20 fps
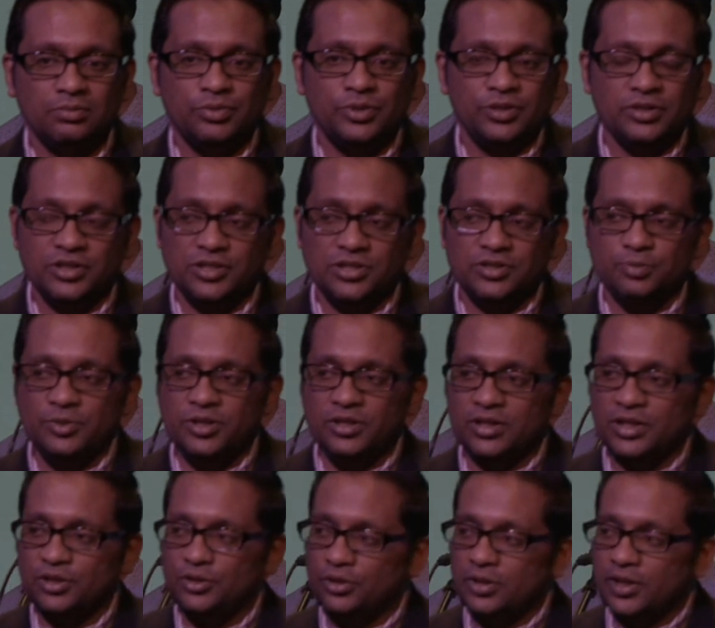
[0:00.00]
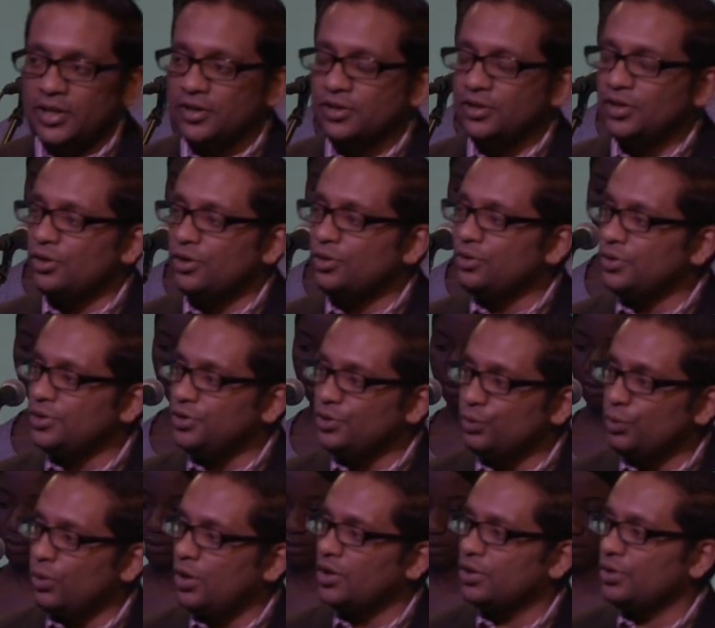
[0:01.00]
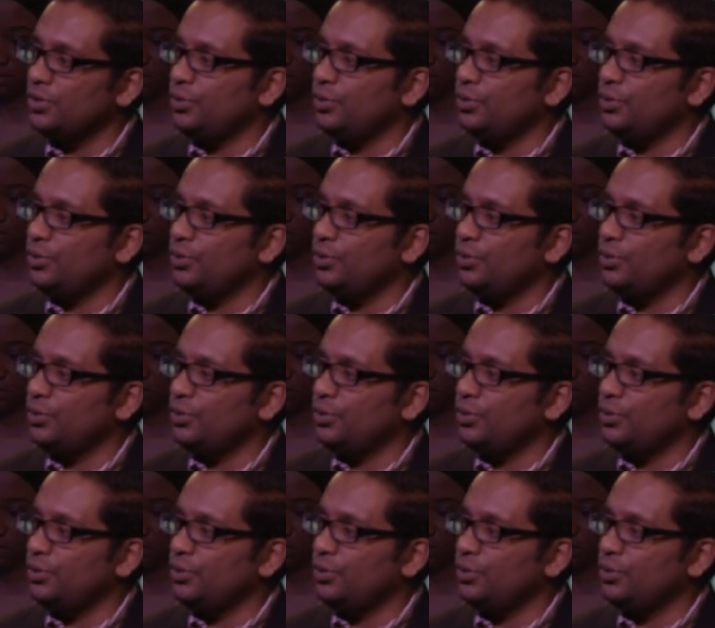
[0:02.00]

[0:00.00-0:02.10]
but it does mean that you let go and you walk